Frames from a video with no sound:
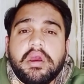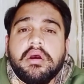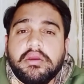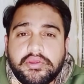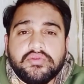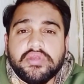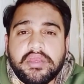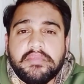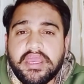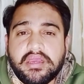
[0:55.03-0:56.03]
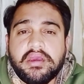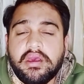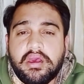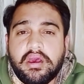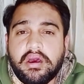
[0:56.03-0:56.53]
usually make
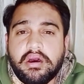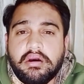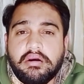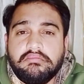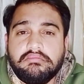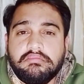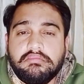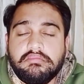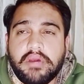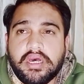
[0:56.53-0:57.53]
a